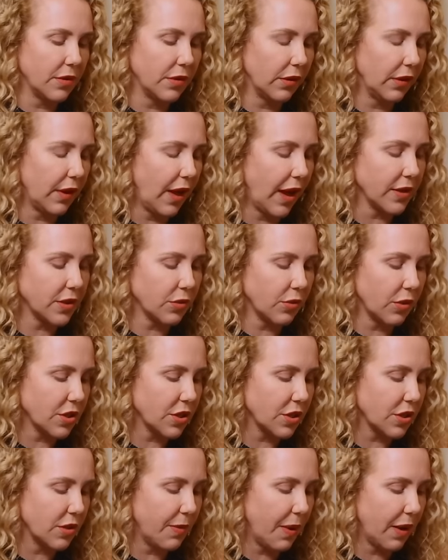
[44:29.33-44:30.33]
last
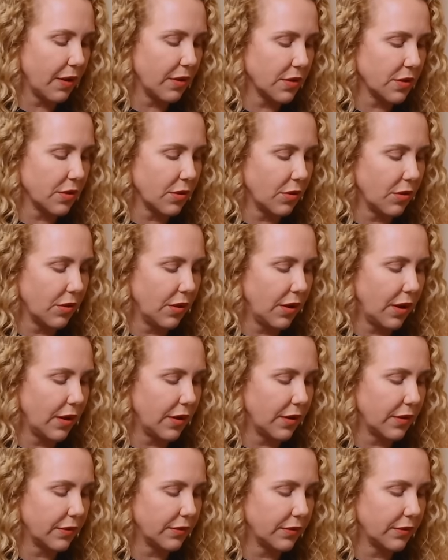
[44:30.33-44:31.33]
question about this whole
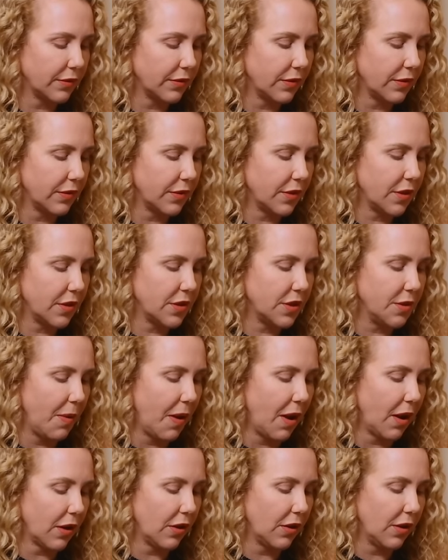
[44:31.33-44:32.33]
uh, yeah yeah yeah
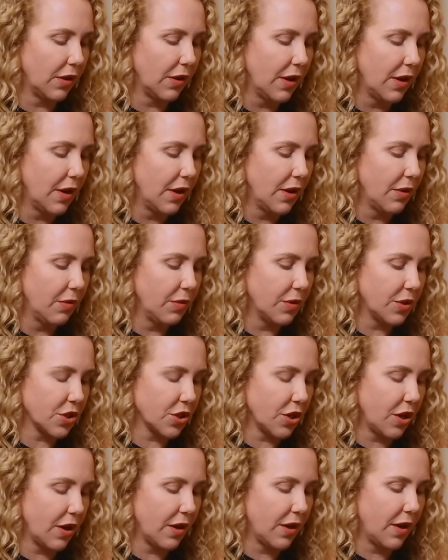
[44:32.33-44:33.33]
debacle. Yeah,
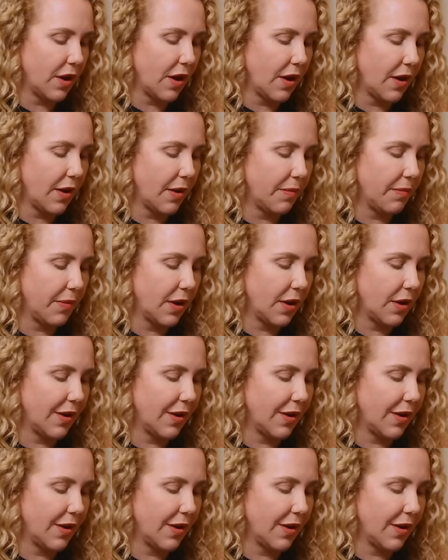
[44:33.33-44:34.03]
Sean. Um, I,